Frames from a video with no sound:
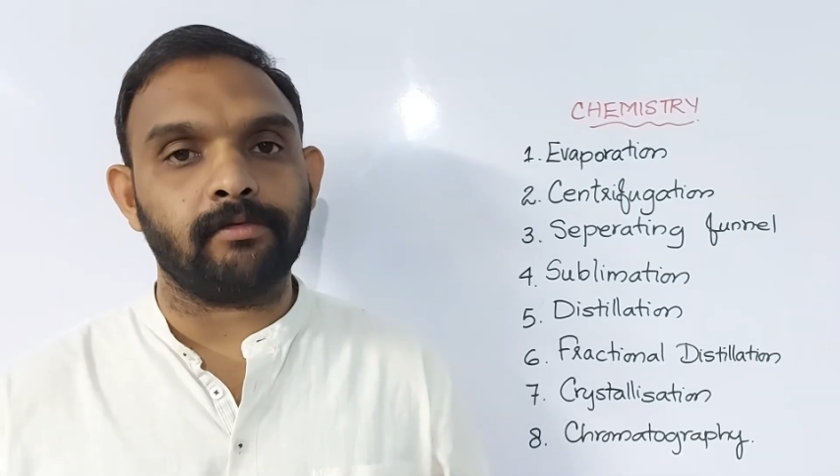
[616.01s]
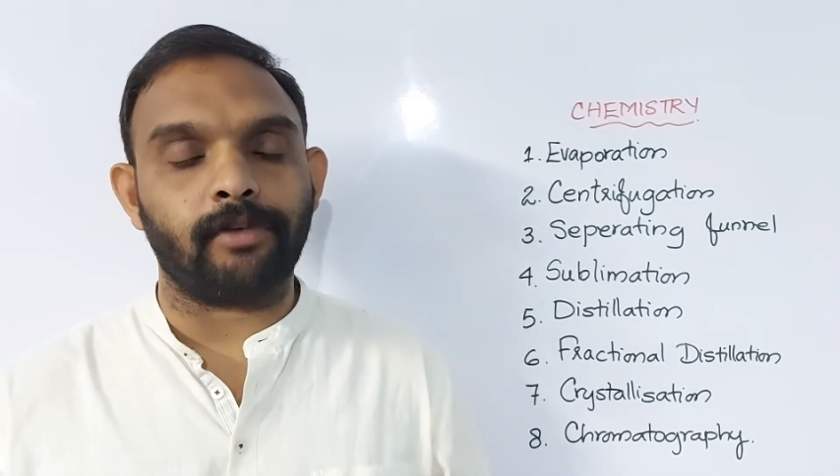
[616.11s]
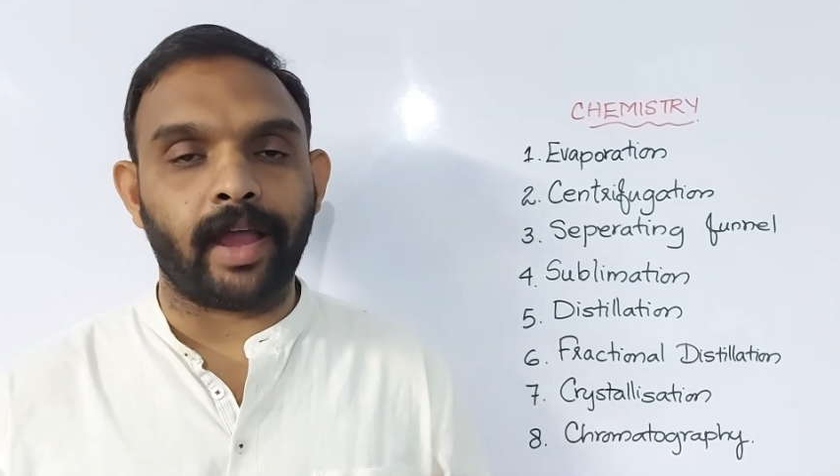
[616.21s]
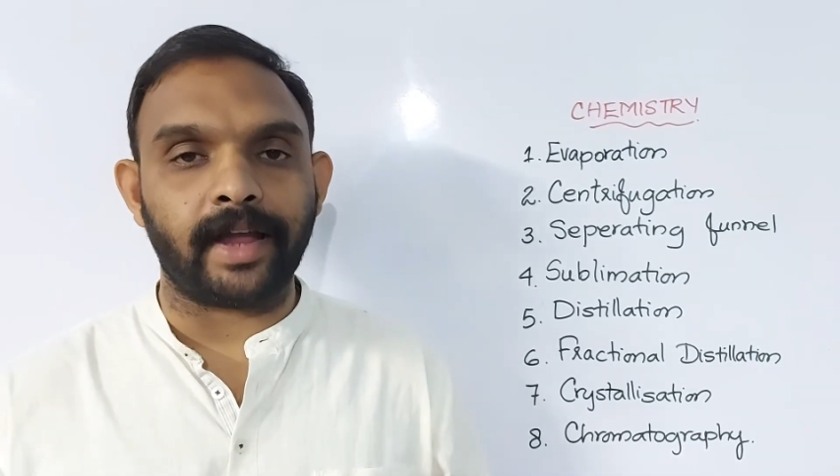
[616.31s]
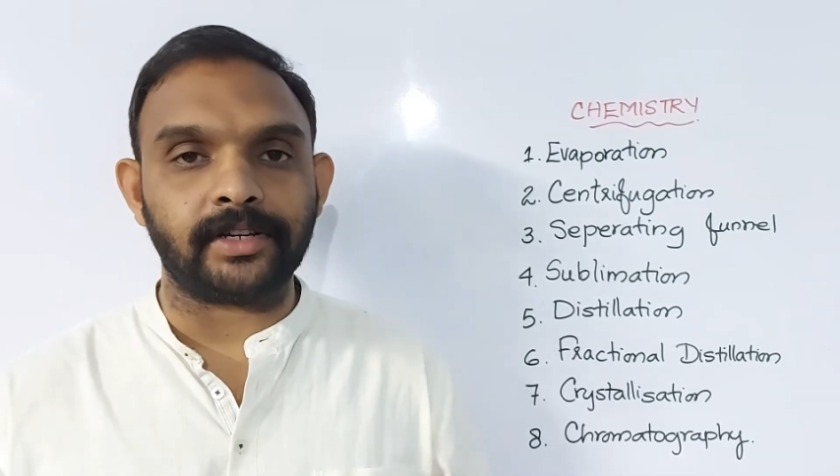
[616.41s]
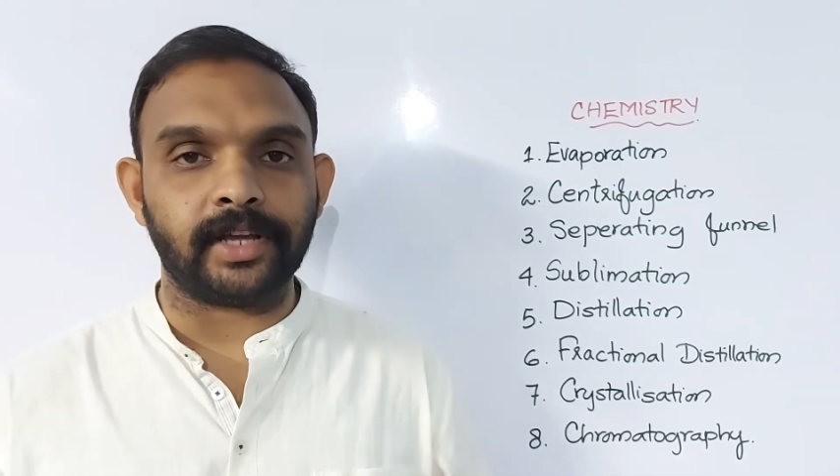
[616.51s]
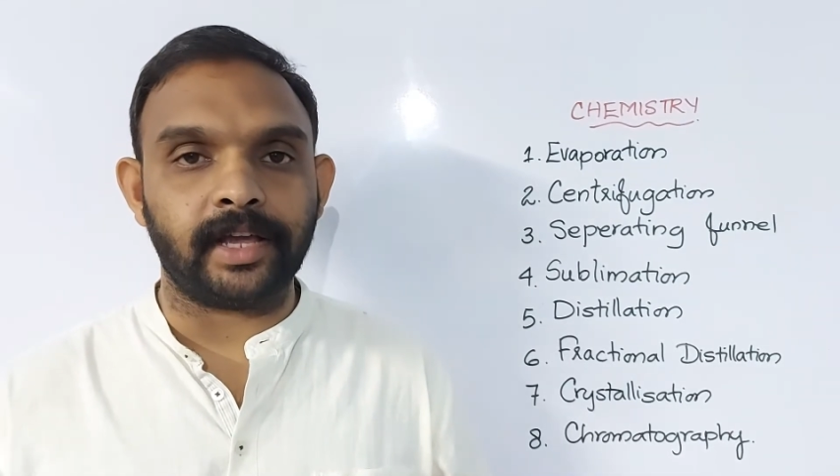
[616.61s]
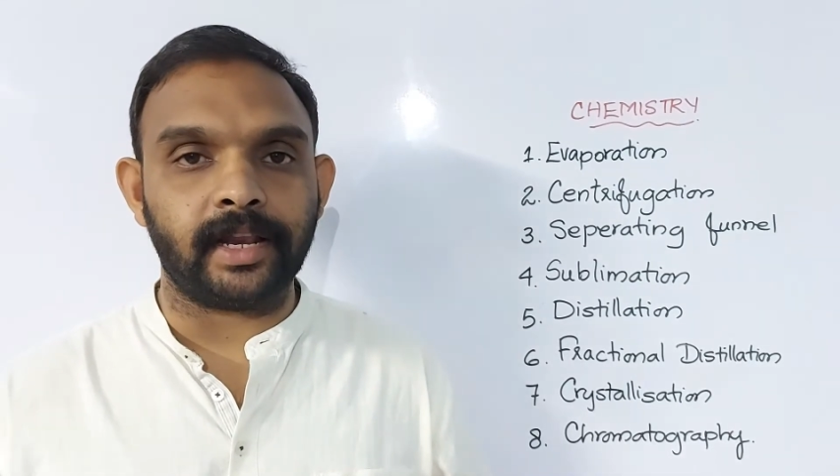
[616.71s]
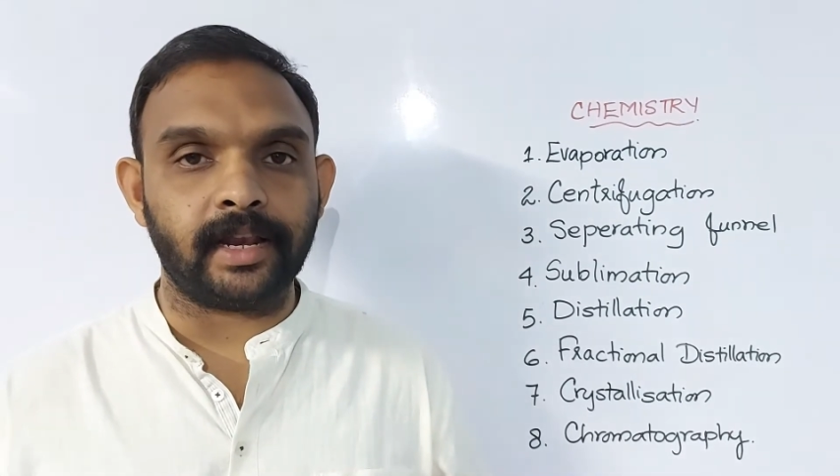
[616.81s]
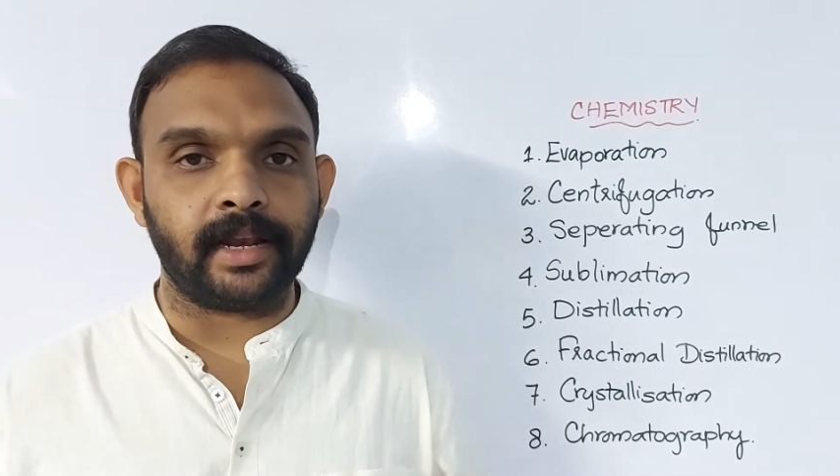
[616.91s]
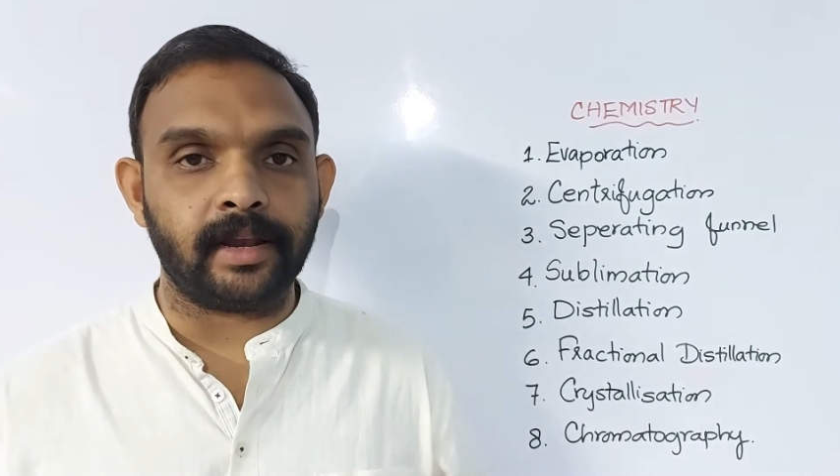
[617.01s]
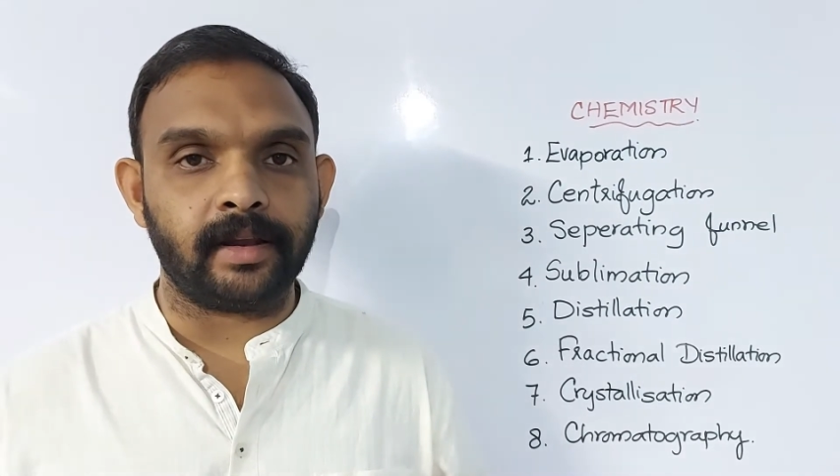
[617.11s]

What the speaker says: volatile